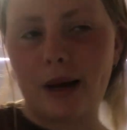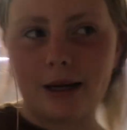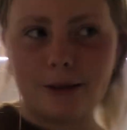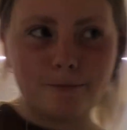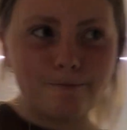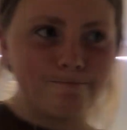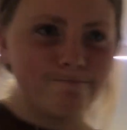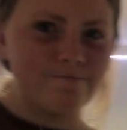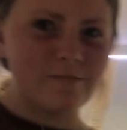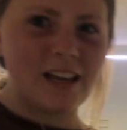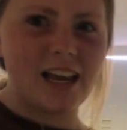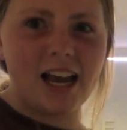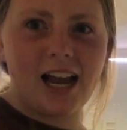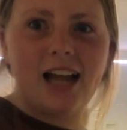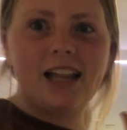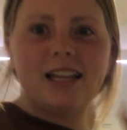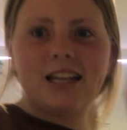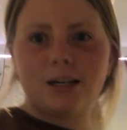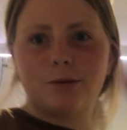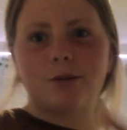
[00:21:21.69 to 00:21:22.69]
But
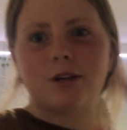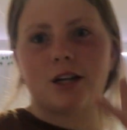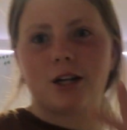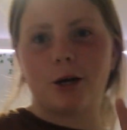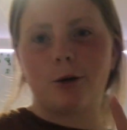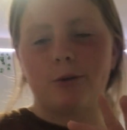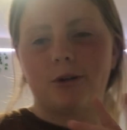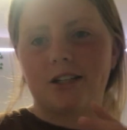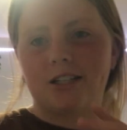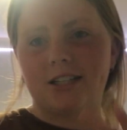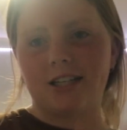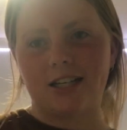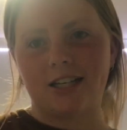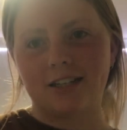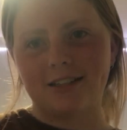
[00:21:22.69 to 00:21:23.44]
I think I'm gonna go well in the